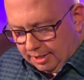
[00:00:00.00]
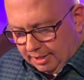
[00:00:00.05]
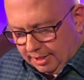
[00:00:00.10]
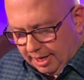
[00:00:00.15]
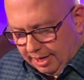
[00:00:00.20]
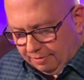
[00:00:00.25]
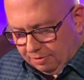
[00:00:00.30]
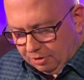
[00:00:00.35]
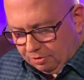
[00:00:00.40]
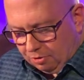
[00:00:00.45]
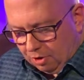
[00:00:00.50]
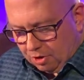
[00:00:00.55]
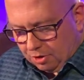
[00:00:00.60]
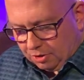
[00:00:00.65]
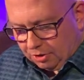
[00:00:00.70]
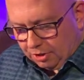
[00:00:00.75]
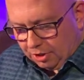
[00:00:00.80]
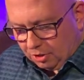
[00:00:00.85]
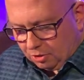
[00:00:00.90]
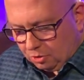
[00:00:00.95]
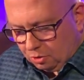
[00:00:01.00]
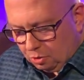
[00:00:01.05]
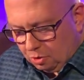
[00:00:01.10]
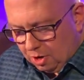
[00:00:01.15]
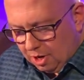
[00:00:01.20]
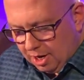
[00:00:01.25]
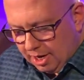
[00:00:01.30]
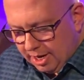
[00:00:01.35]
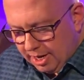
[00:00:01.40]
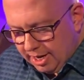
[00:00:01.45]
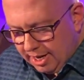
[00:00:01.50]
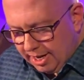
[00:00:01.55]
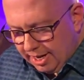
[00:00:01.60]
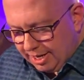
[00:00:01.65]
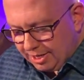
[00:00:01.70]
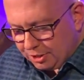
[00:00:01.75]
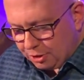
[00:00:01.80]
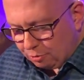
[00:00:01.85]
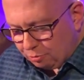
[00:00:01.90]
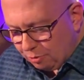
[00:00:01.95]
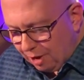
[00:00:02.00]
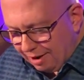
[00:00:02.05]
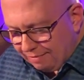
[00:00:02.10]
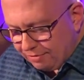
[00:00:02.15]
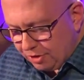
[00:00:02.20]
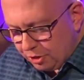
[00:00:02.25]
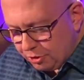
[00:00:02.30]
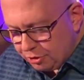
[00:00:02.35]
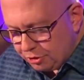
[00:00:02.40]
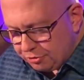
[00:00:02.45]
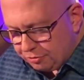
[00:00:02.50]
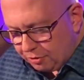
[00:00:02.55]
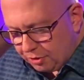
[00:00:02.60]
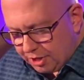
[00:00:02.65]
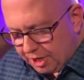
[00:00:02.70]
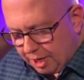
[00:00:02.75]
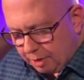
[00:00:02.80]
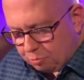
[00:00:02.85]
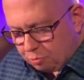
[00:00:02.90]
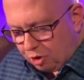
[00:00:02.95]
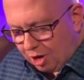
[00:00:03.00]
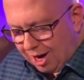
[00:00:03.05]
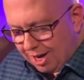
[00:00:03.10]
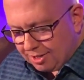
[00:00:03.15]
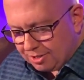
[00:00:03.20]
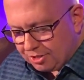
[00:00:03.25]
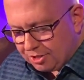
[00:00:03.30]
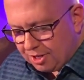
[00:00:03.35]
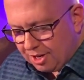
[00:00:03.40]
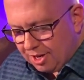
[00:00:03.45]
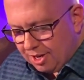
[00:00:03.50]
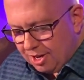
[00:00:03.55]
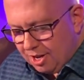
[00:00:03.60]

David wrote, "The Lord is a refuge for the oppressed,